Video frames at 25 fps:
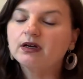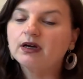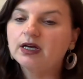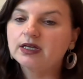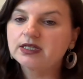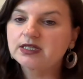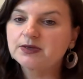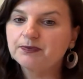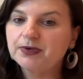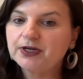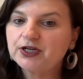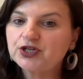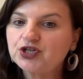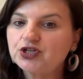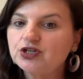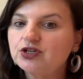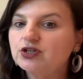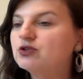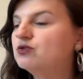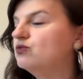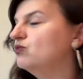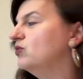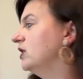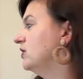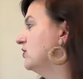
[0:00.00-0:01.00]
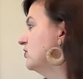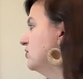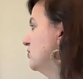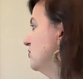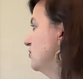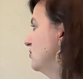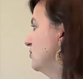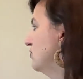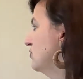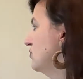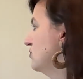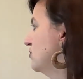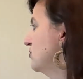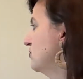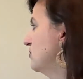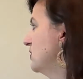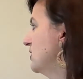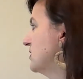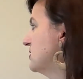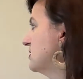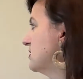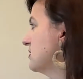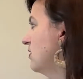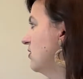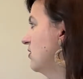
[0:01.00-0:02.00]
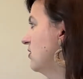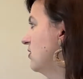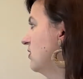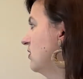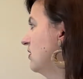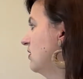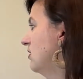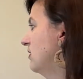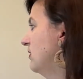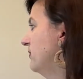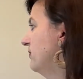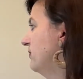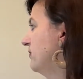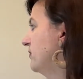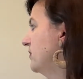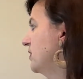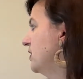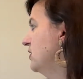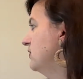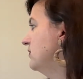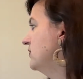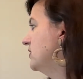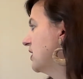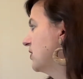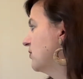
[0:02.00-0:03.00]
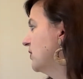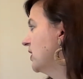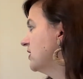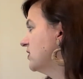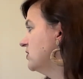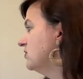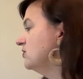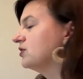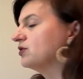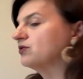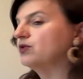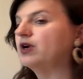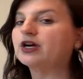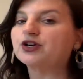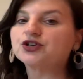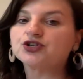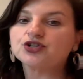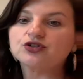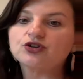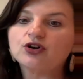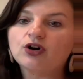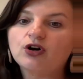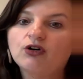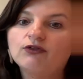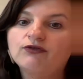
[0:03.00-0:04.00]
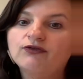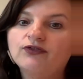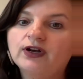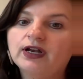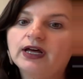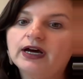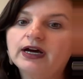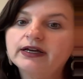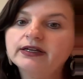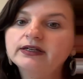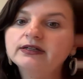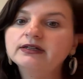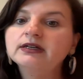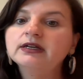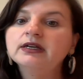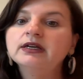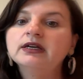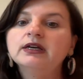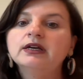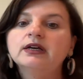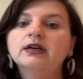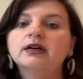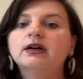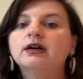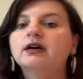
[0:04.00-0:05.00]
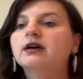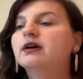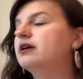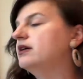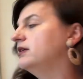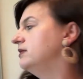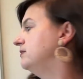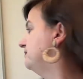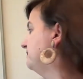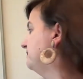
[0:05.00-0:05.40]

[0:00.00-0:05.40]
Especially when you do it in direct interaction offline, I